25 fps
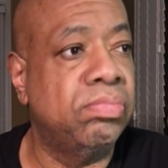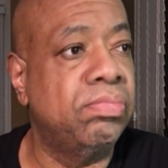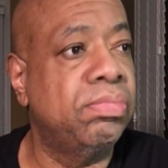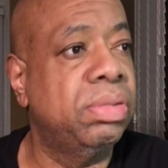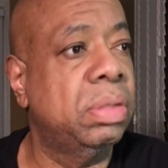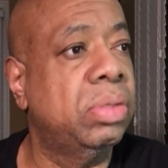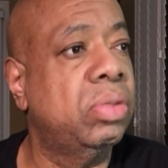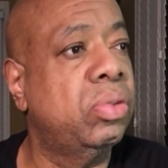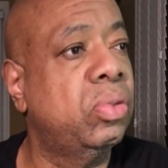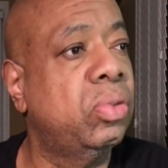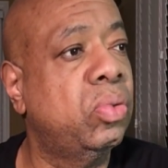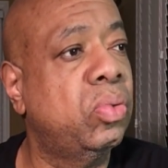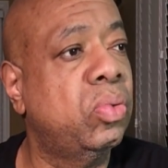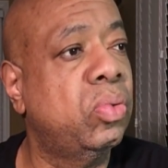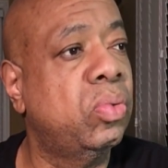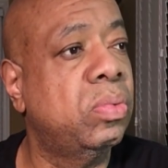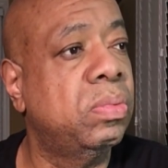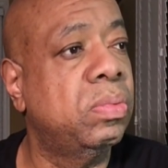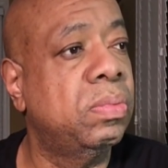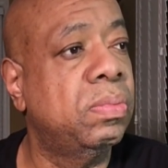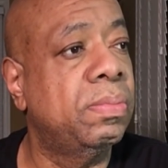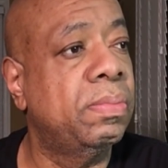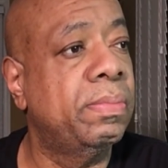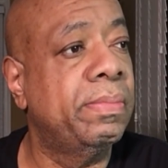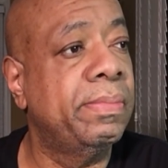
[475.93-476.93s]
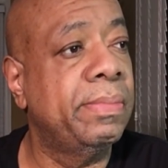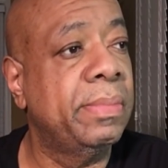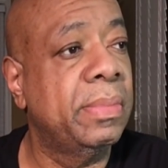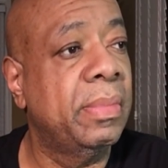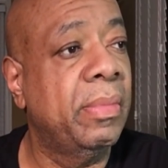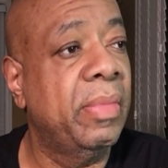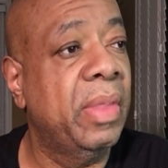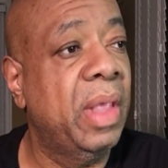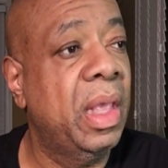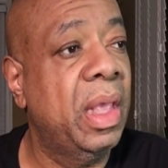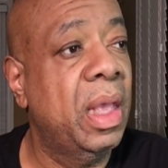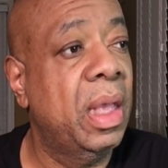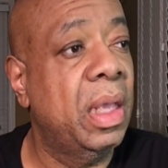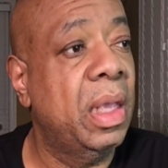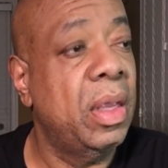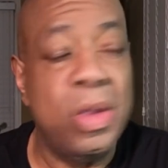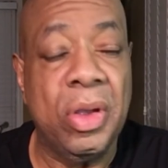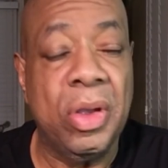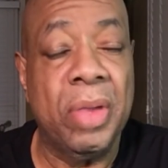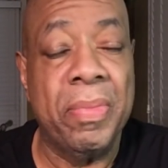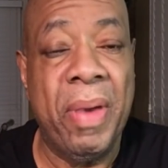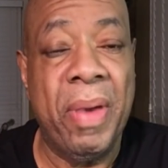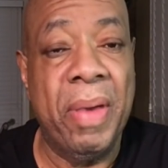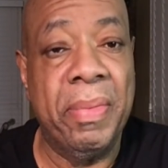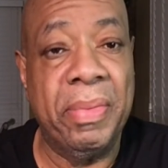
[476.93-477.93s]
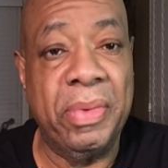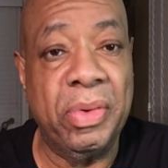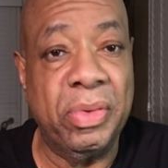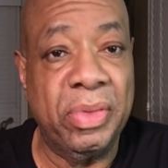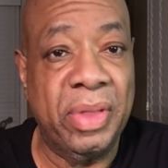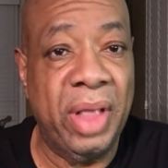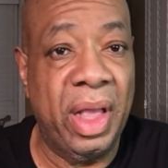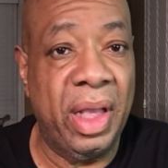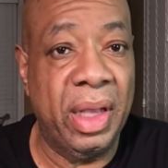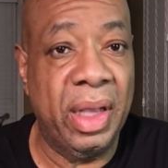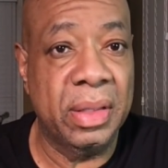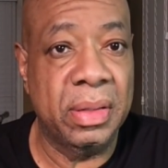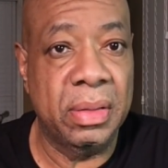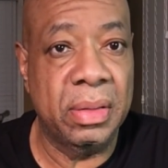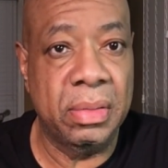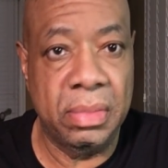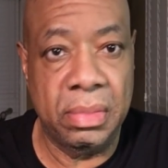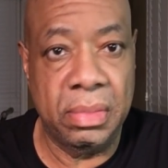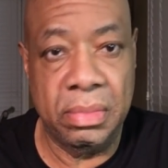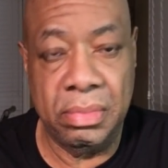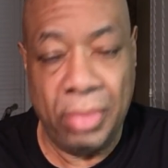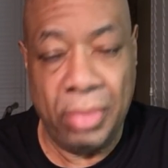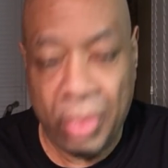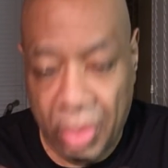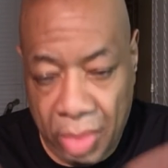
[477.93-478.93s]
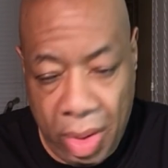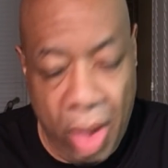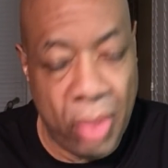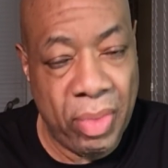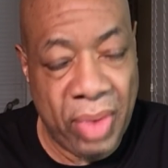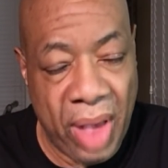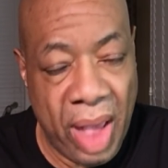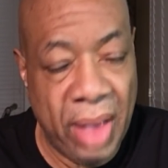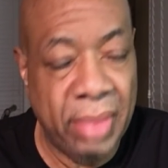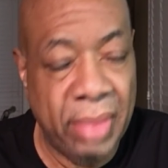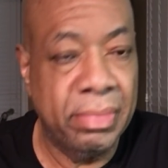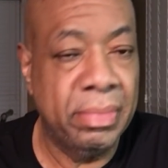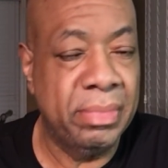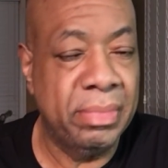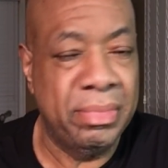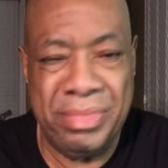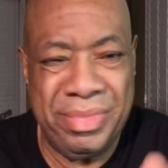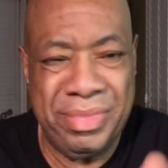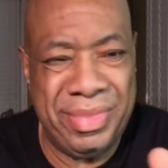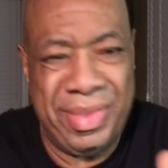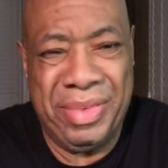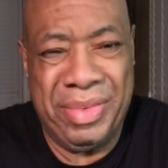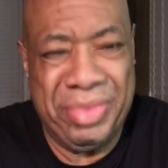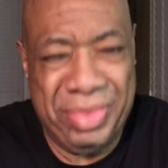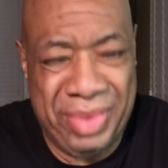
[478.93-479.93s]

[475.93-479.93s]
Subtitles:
you can be able to do things. Okay, that's what they told me. I believed it.